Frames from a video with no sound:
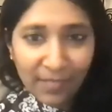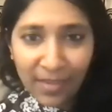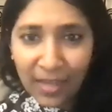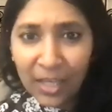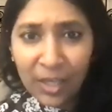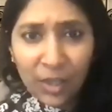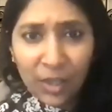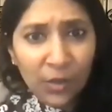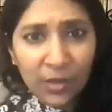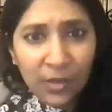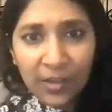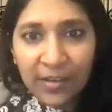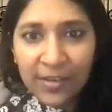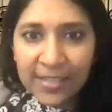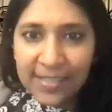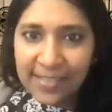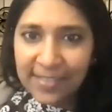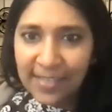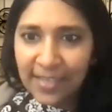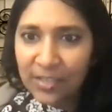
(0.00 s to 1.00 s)
in your
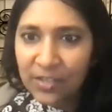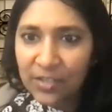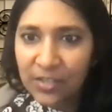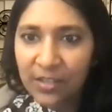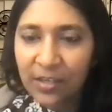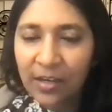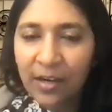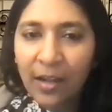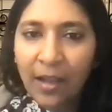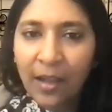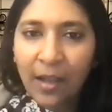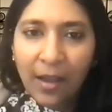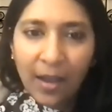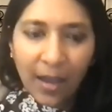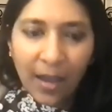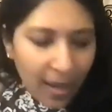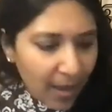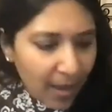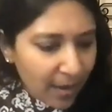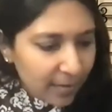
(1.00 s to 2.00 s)
nearest center,
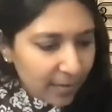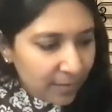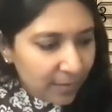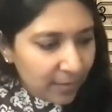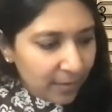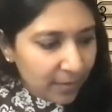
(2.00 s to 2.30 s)
and